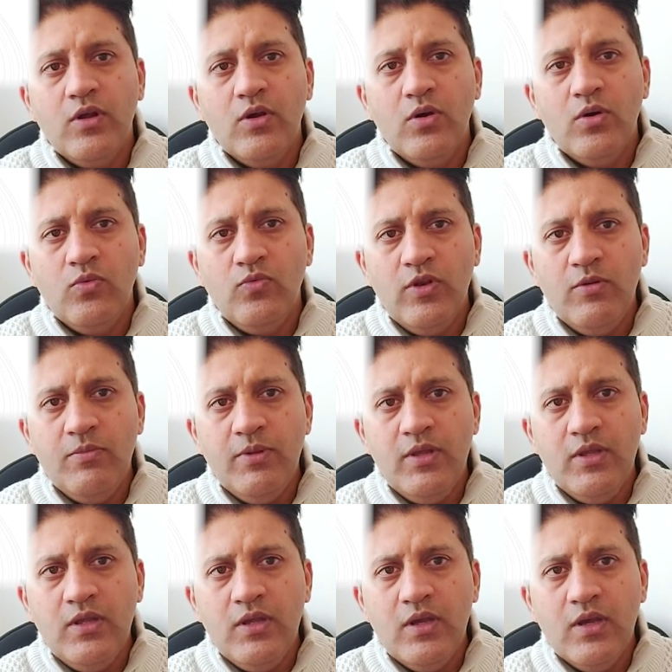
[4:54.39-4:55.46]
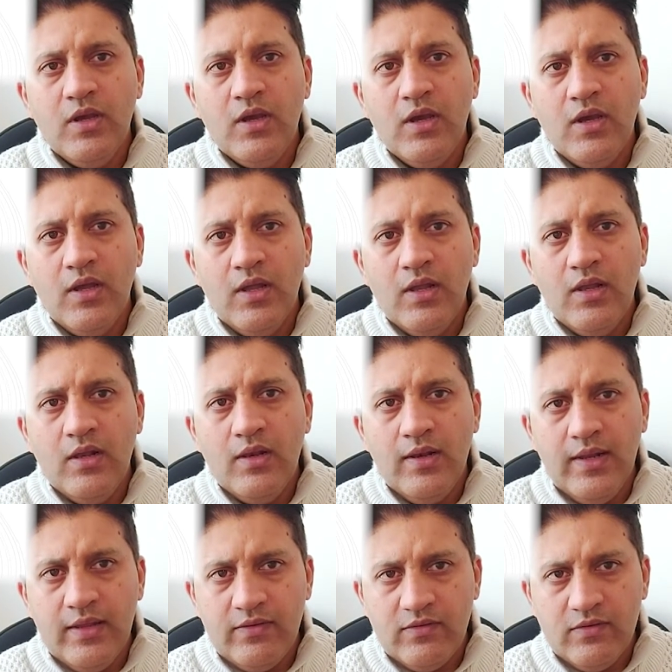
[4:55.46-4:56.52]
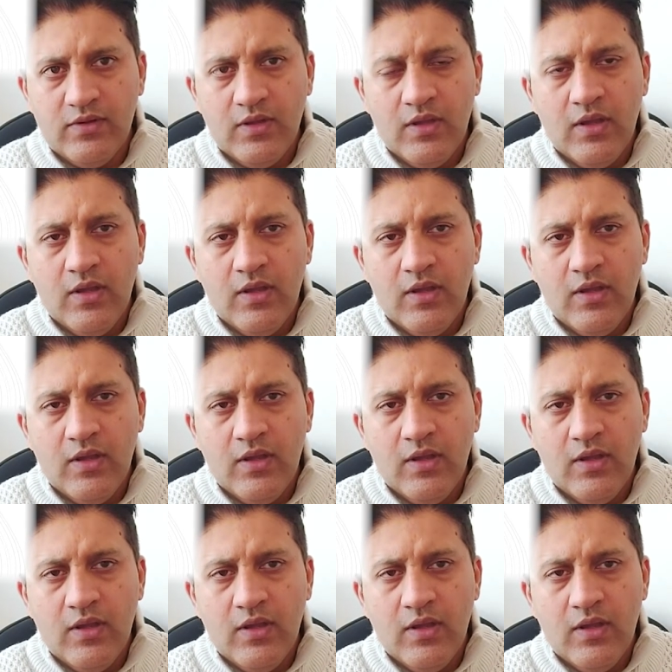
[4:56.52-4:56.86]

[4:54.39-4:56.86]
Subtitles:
will be less